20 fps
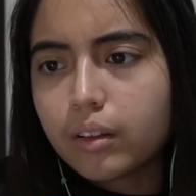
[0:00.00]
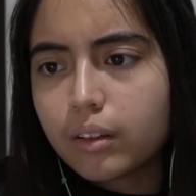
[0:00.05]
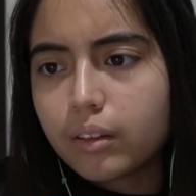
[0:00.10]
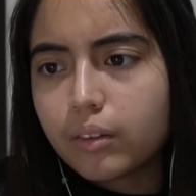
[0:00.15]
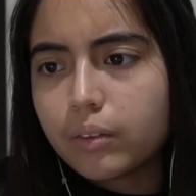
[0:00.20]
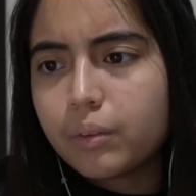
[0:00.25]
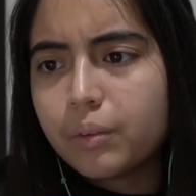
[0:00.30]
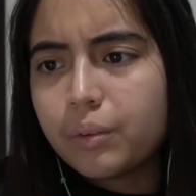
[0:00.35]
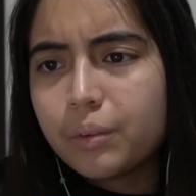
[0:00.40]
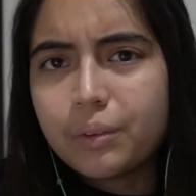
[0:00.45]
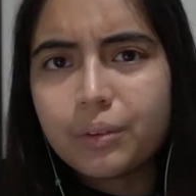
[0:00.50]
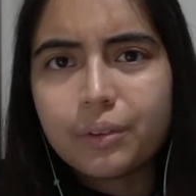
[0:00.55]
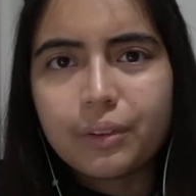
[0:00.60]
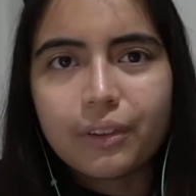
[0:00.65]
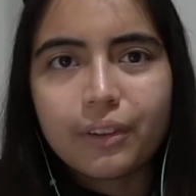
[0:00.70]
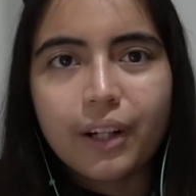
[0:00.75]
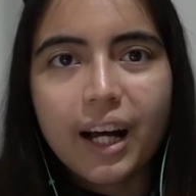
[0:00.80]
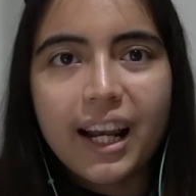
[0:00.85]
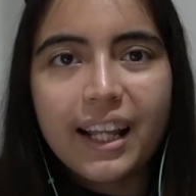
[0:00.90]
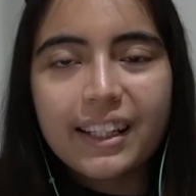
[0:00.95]
Oh,
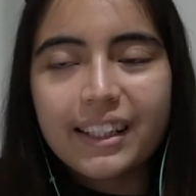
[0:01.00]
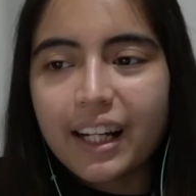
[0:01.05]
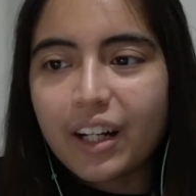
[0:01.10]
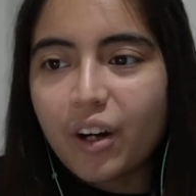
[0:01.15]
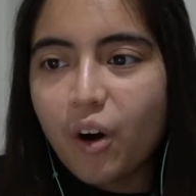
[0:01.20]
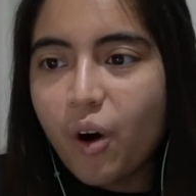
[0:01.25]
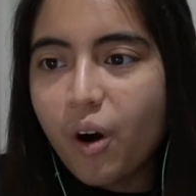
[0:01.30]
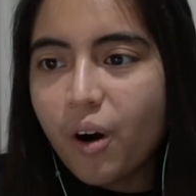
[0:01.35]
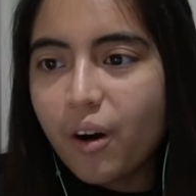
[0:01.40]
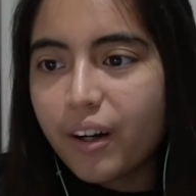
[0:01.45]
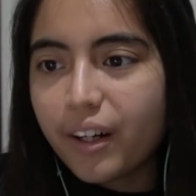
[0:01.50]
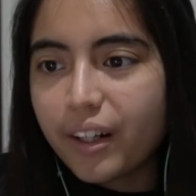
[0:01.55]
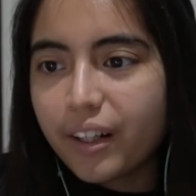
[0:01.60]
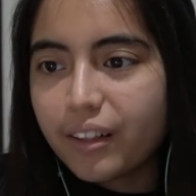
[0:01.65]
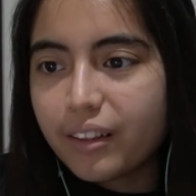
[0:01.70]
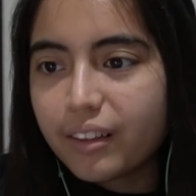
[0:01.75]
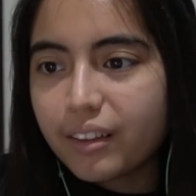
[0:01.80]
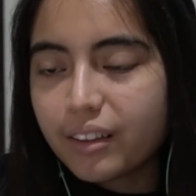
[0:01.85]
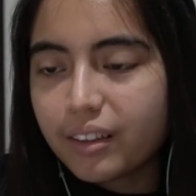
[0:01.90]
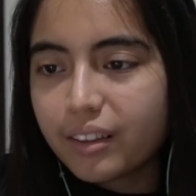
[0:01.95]
I like that chord.
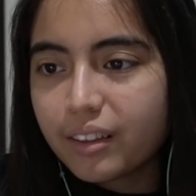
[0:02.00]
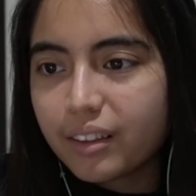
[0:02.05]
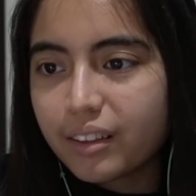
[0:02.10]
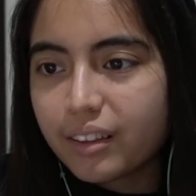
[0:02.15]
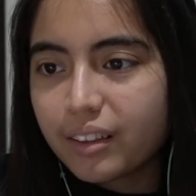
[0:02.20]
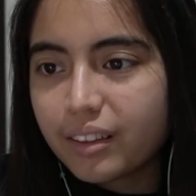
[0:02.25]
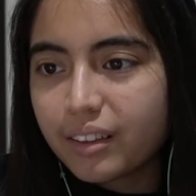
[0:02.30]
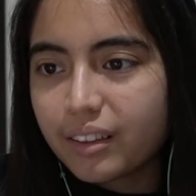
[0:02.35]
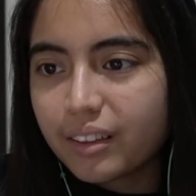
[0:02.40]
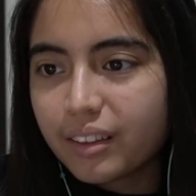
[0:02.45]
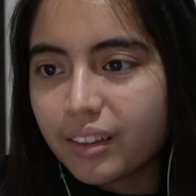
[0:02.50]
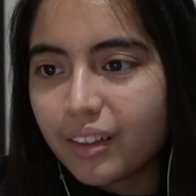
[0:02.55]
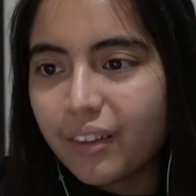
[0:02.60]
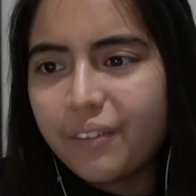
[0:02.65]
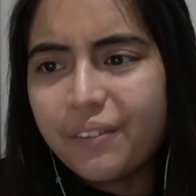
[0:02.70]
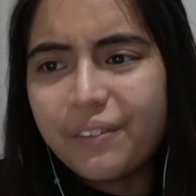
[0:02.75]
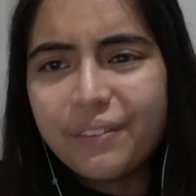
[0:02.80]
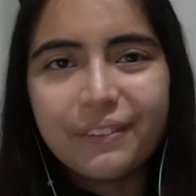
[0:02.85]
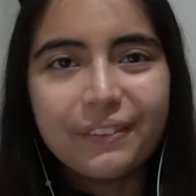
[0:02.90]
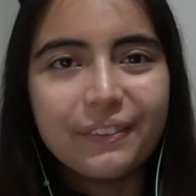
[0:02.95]

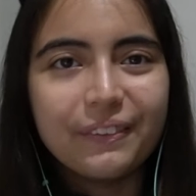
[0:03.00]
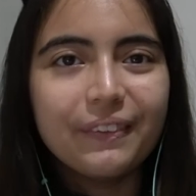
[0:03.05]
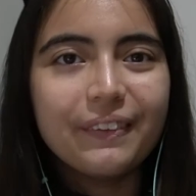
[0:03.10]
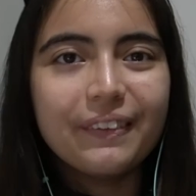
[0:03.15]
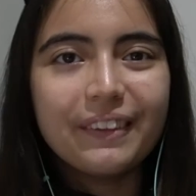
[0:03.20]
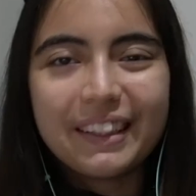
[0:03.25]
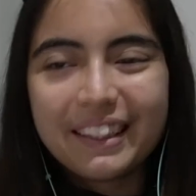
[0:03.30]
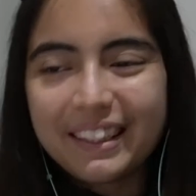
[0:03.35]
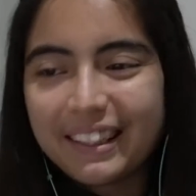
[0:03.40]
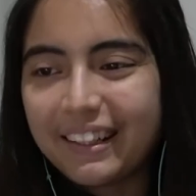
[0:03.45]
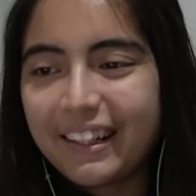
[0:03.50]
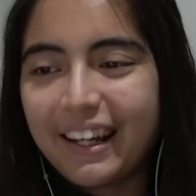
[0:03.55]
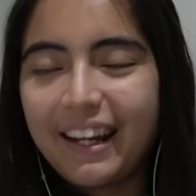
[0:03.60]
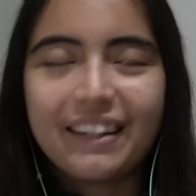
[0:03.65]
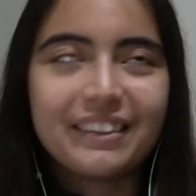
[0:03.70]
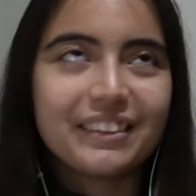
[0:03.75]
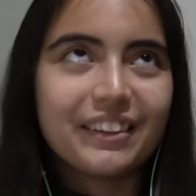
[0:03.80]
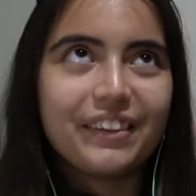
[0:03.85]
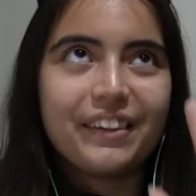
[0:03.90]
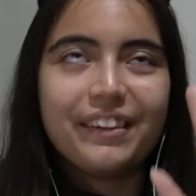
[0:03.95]
Oh, okay,
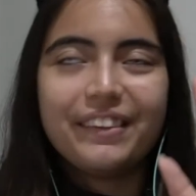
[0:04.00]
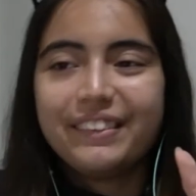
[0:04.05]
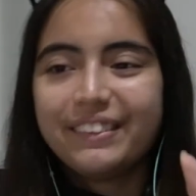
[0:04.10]
sorry.